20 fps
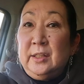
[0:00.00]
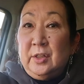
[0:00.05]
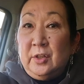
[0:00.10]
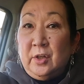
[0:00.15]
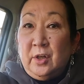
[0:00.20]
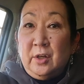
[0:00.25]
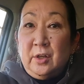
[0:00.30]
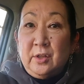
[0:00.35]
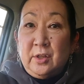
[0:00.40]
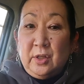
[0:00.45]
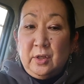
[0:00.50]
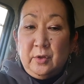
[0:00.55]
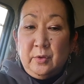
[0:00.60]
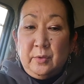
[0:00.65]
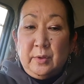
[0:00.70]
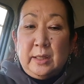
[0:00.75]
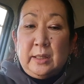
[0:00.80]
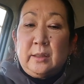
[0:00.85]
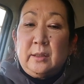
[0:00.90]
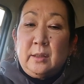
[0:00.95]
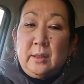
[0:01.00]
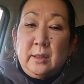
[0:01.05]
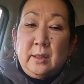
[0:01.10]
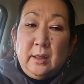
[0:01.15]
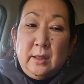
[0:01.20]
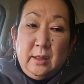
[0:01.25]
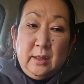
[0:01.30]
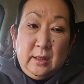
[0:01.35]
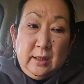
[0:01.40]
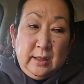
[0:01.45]
and argue and
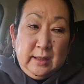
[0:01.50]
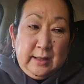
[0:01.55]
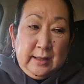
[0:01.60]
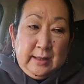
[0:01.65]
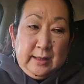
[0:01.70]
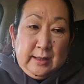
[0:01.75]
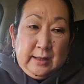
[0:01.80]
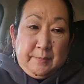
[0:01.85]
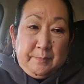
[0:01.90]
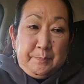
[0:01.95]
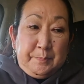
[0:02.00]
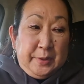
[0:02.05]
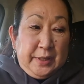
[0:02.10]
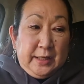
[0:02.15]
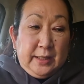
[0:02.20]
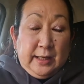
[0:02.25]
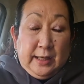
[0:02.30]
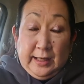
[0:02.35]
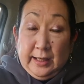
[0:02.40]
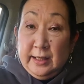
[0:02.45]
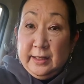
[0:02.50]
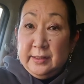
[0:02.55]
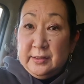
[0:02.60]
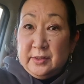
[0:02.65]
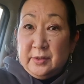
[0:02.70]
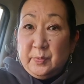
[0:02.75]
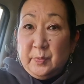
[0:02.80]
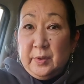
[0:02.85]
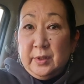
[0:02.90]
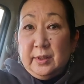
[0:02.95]
butt
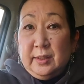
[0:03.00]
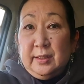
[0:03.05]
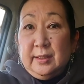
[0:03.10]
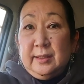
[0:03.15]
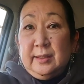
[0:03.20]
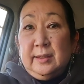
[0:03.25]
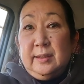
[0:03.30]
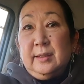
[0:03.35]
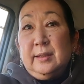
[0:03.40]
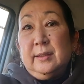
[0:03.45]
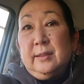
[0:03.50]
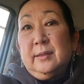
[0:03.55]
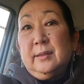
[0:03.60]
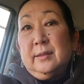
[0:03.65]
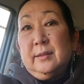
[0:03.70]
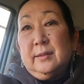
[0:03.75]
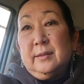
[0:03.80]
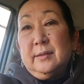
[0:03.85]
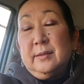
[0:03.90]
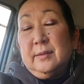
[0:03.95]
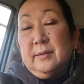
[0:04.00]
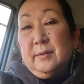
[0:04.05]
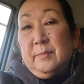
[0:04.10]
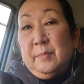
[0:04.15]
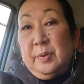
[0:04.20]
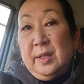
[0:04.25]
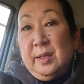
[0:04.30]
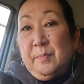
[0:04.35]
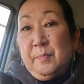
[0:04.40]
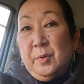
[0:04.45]
heads with
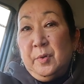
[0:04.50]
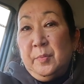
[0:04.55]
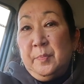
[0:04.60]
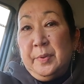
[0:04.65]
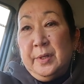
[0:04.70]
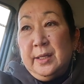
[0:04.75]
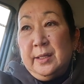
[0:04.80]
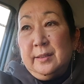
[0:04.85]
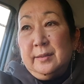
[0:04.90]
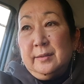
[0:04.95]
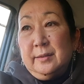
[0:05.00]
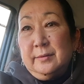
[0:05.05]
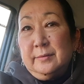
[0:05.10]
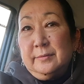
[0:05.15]
people, but